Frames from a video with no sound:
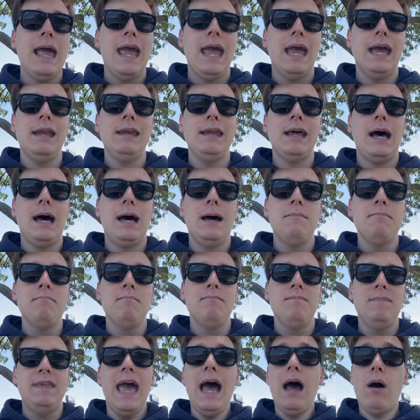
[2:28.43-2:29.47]
And
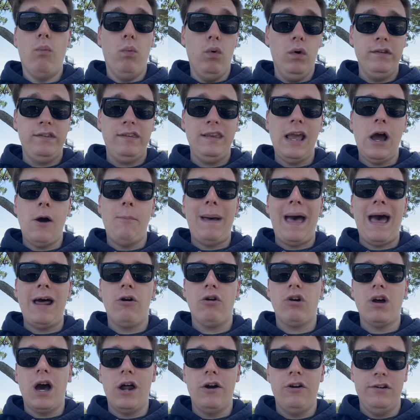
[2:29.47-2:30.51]
yeah, we'll see how Pat
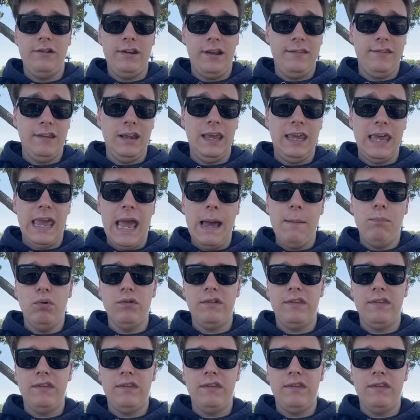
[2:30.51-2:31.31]
O'Connor does in camp.